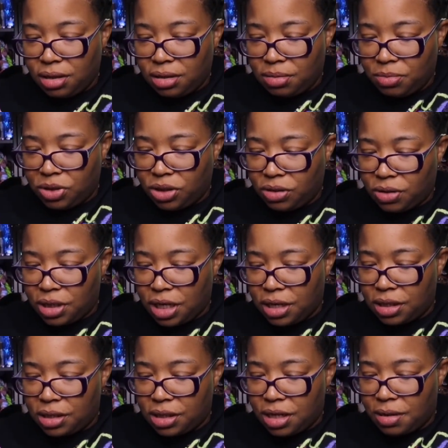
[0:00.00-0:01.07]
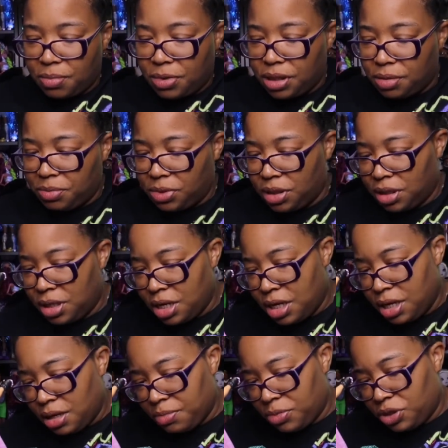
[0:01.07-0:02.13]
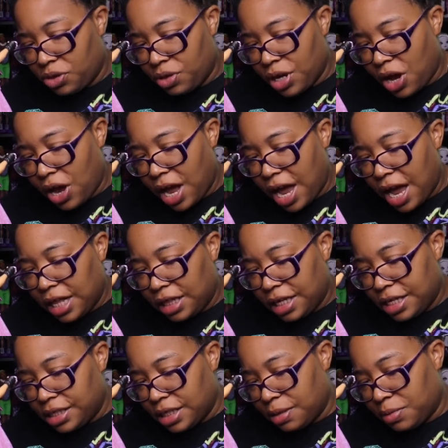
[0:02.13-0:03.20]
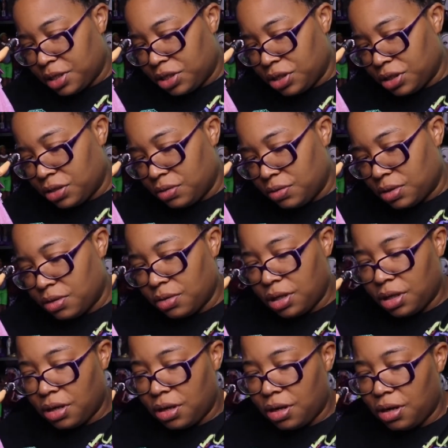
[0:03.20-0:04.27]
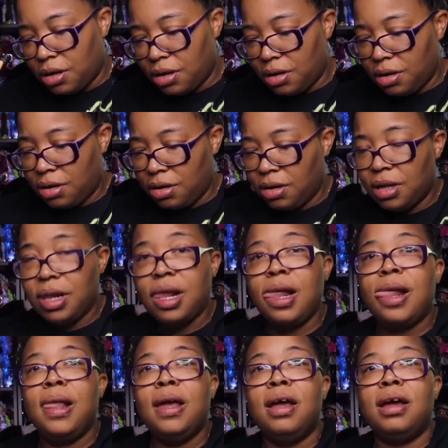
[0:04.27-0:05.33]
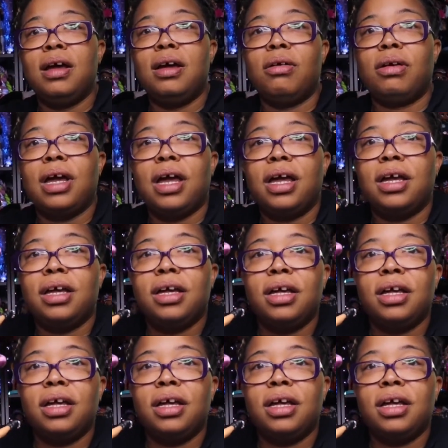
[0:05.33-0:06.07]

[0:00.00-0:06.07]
Let me show y'all something. Cause let me show y'all how I lace up the shoes on the girl. Okay?